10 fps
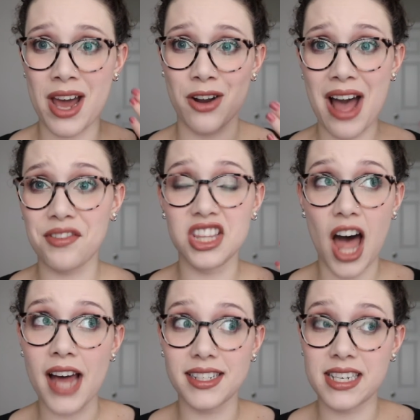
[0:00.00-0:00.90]
I don't have a
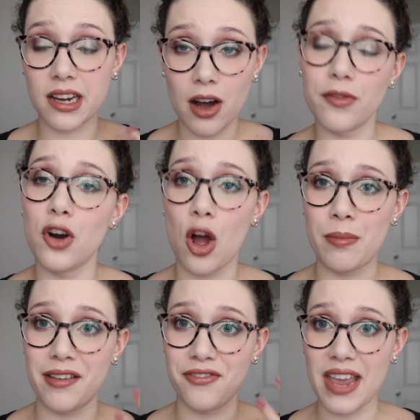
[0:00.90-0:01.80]
lot to cover on
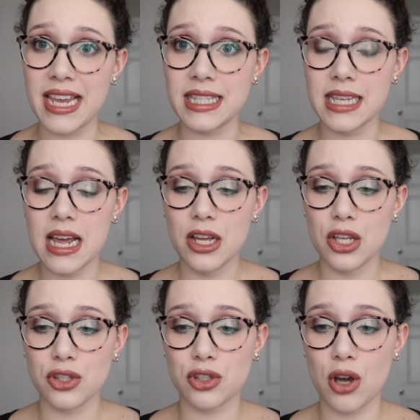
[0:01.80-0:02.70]
my face,
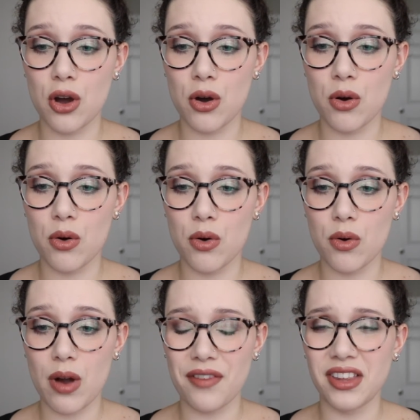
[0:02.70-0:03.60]
so
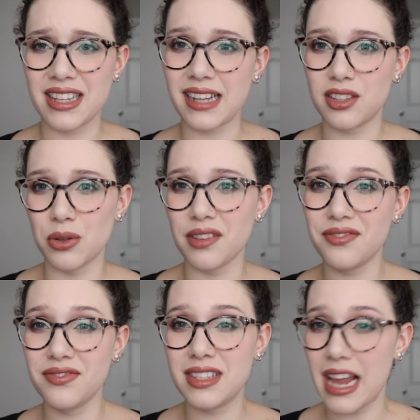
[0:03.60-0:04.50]
I feel like that's sort
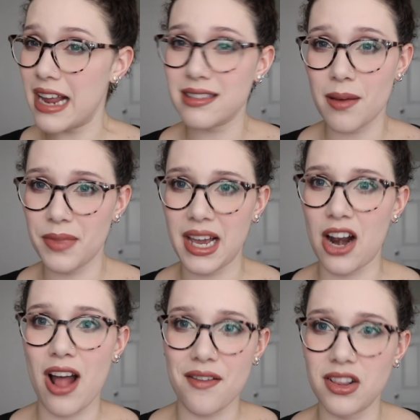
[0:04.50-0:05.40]
of saying something. I
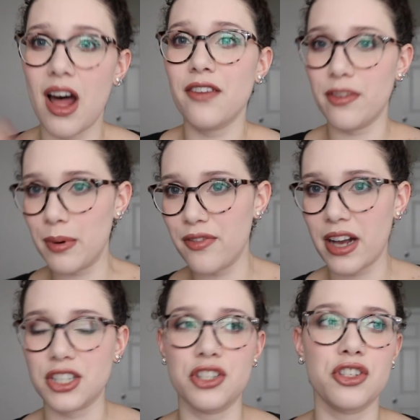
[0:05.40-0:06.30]
don't have a lot of
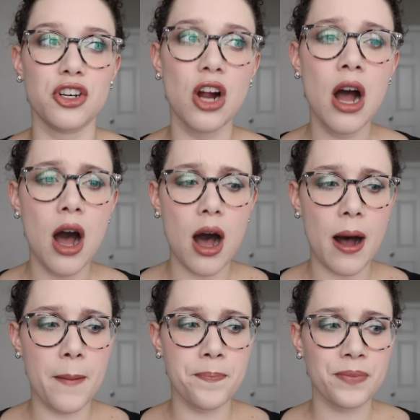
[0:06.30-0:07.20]
imperfections or
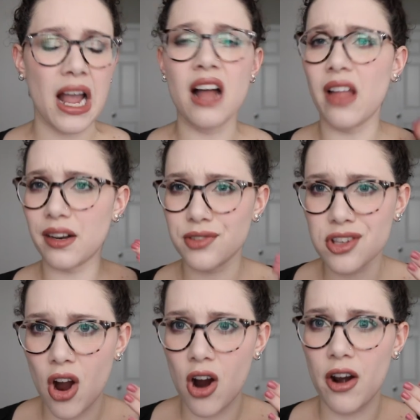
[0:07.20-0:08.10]
a lot of
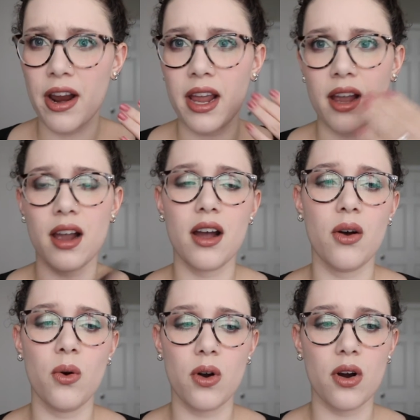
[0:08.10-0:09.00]
scarring
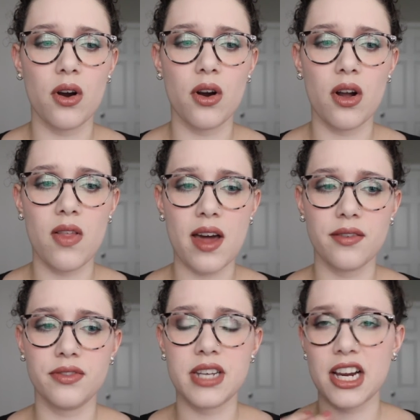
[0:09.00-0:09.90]
or a lot
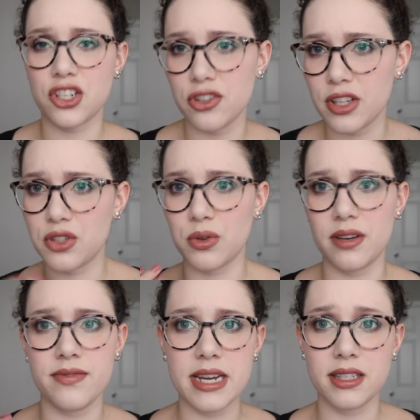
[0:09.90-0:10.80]
of texture that sort
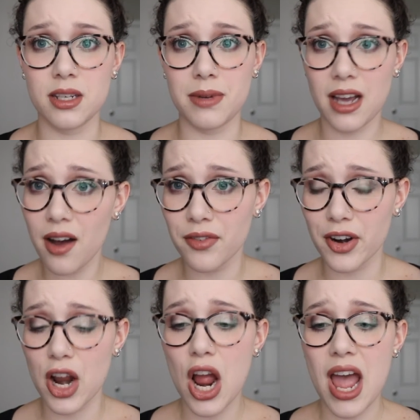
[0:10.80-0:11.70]
of needs to be
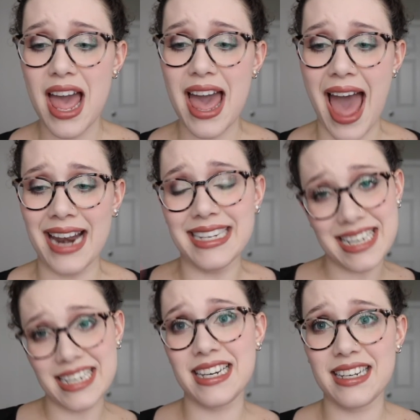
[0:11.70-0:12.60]
covered, and it
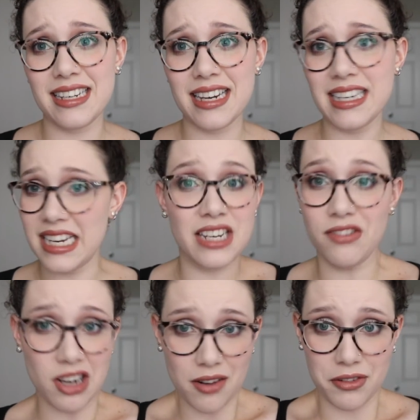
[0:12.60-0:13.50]
didn't
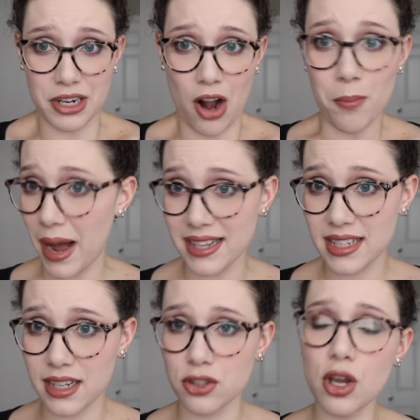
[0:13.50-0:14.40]
even cover it on my
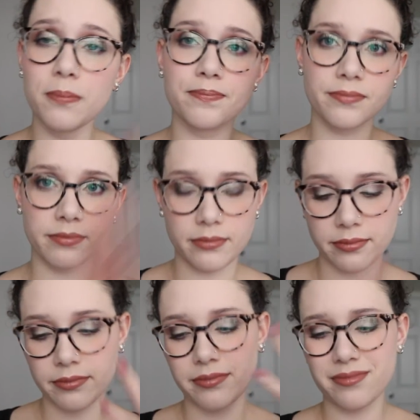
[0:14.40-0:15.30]
skin. So
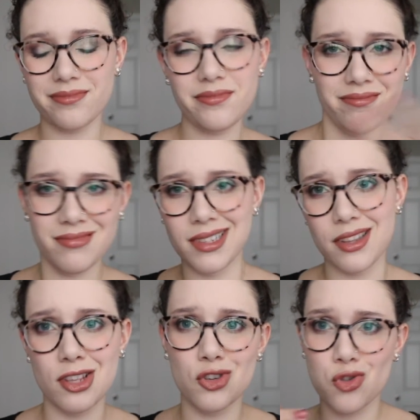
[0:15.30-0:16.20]

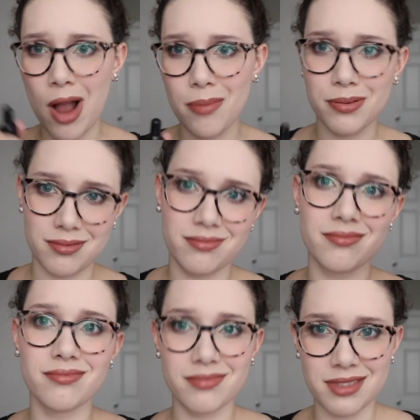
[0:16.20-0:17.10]
the drop
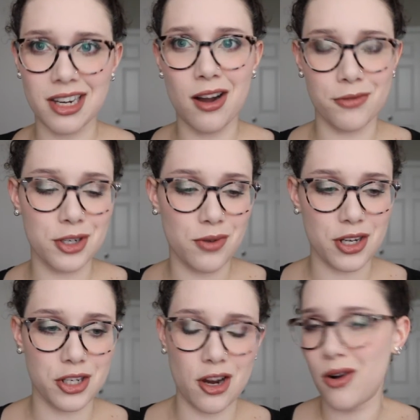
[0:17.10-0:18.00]
to coverage
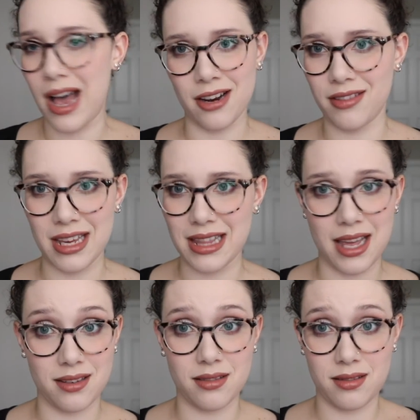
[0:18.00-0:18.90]
ratio, I don't think
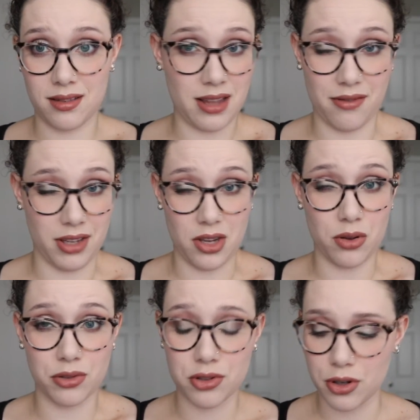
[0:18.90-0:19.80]
that really
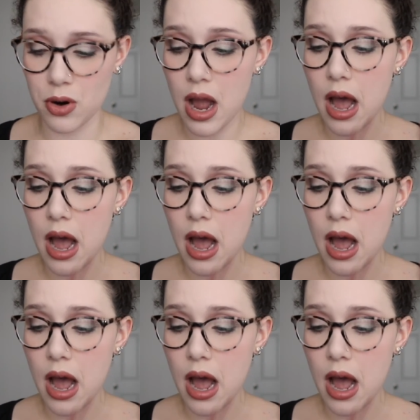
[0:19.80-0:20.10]
holds true.